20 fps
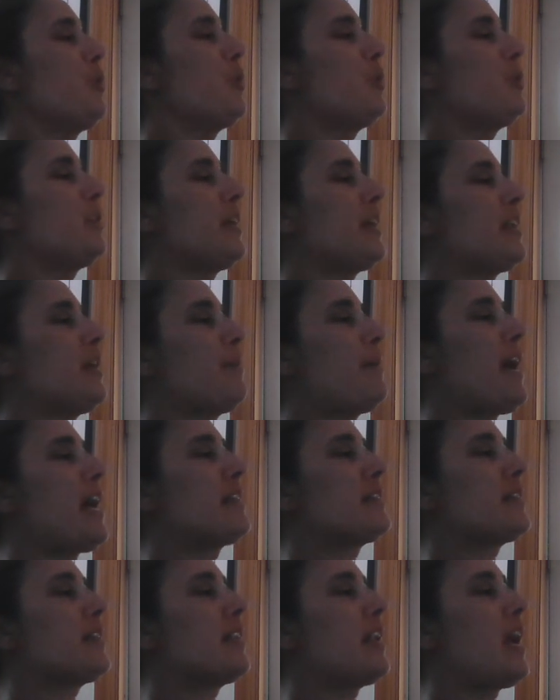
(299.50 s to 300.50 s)
roll in a
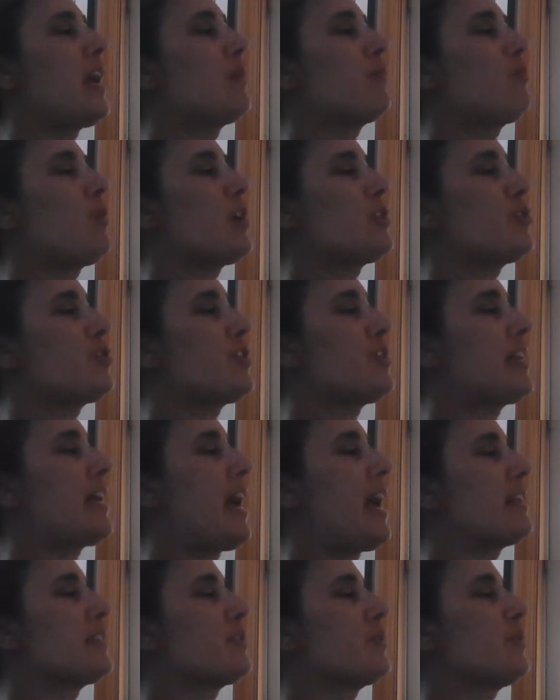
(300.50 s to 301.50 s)
basket and rushed to the
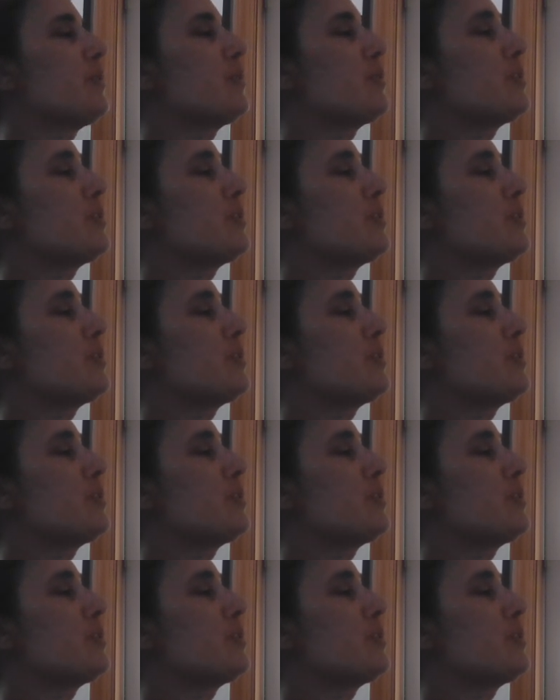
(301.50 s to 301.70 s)
castle